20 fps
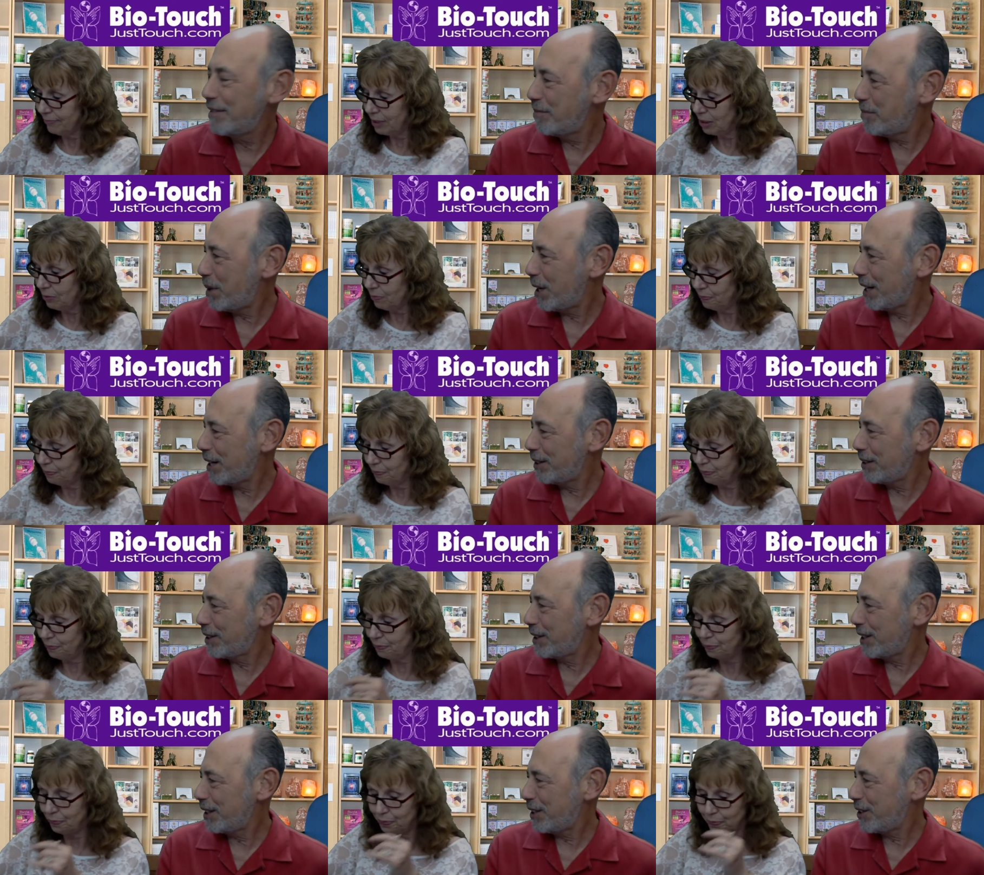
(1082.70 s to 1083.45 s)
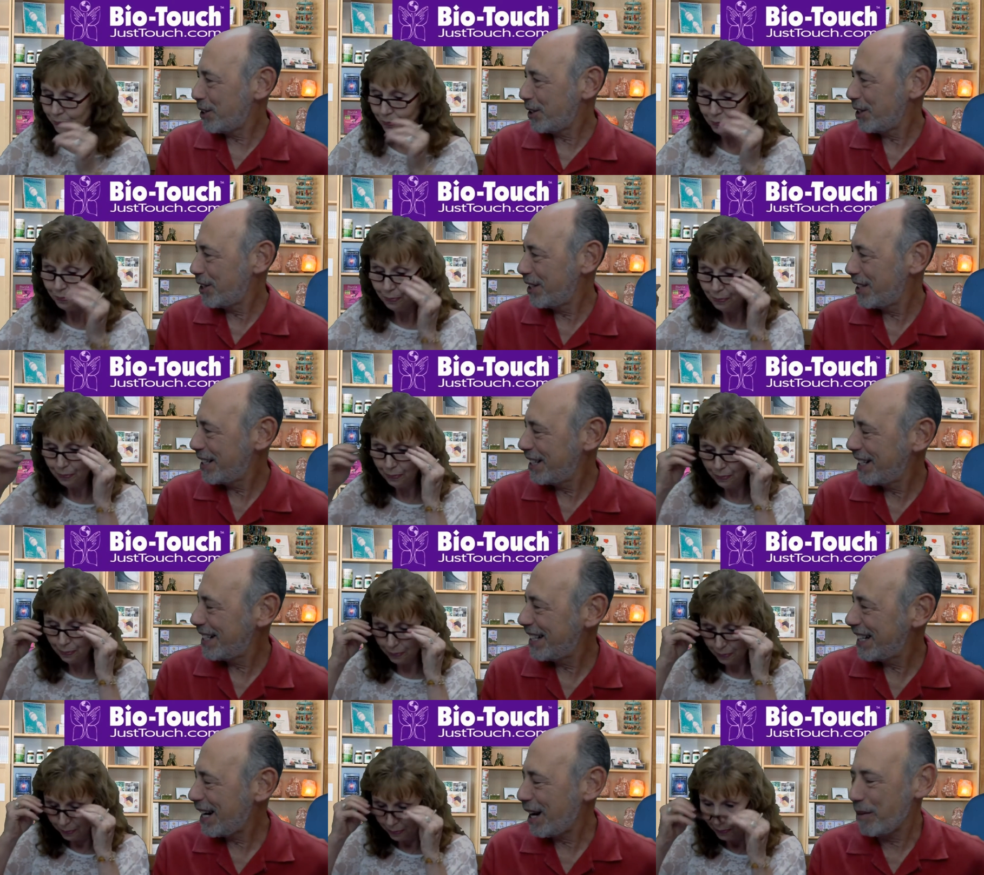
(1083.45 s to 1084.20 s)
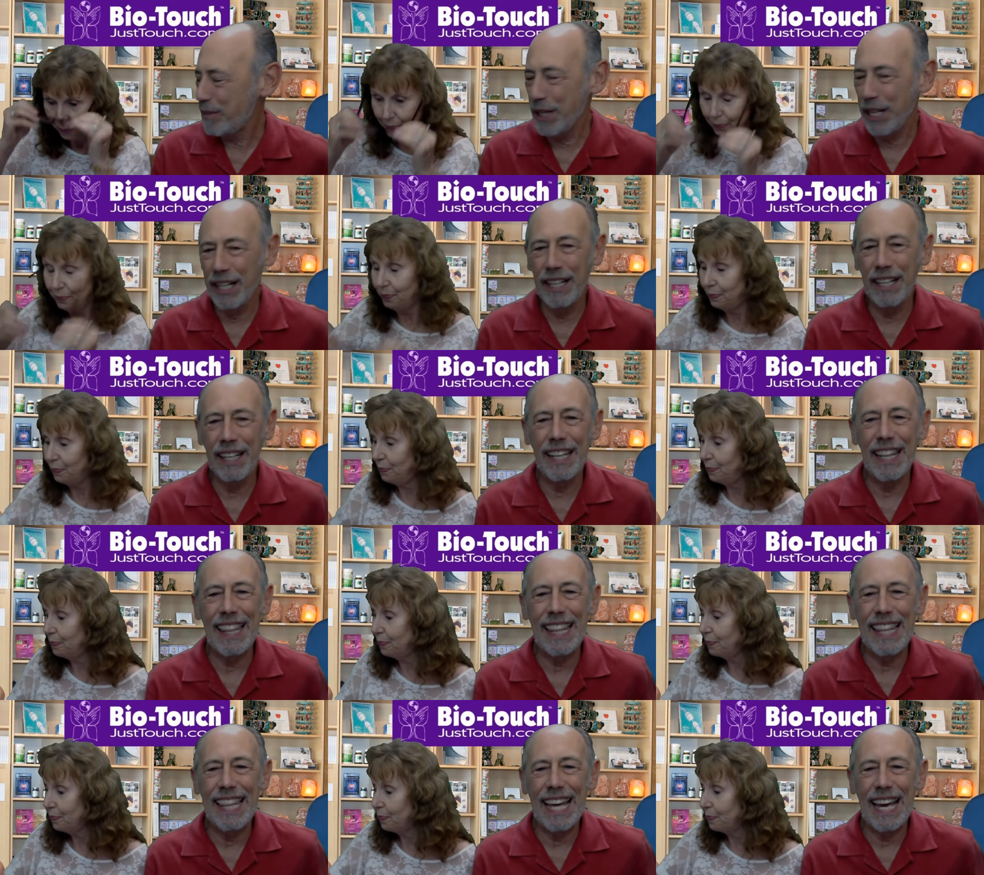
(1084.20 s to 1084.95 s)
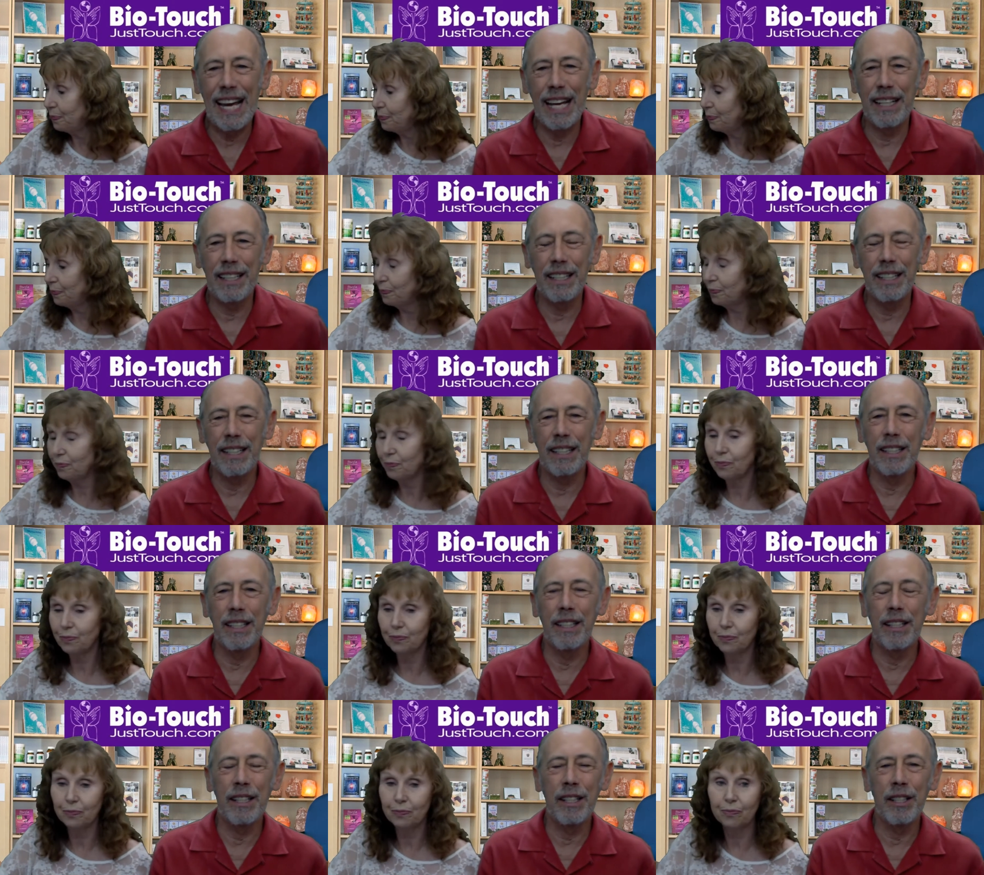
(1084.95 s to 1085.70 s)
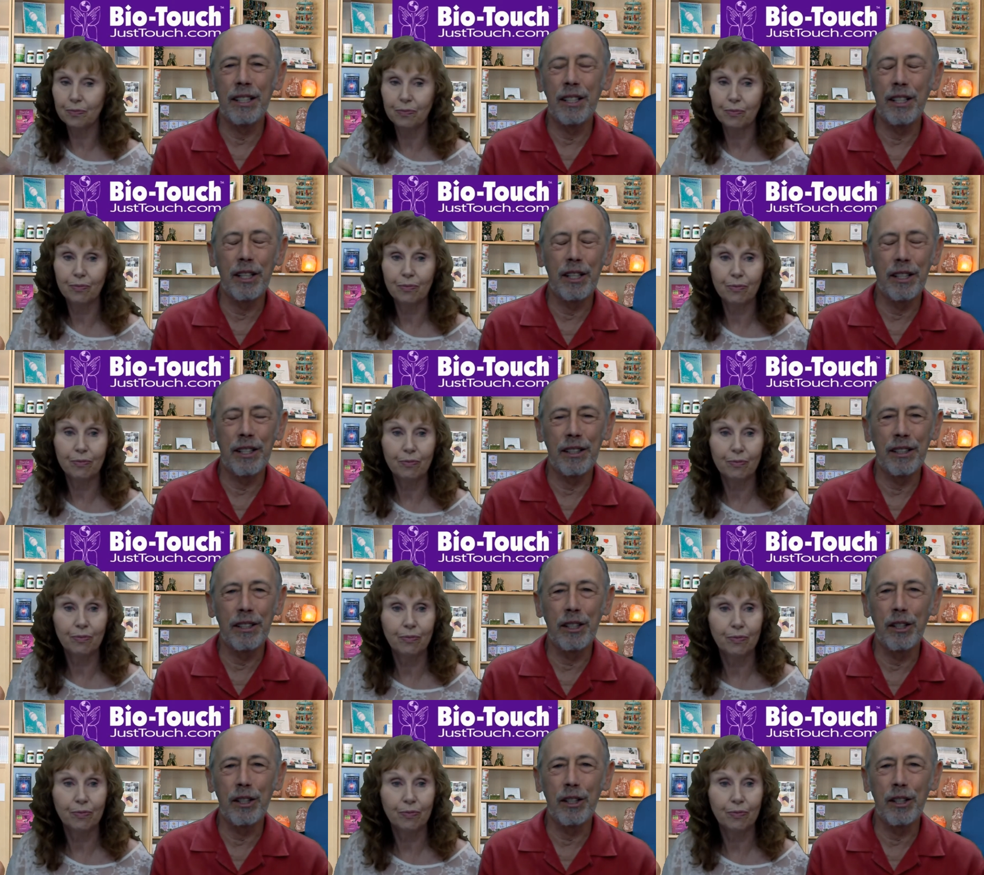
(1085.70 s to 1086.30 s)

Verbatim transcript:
Speaker 1: BioTouch. I mean, that, you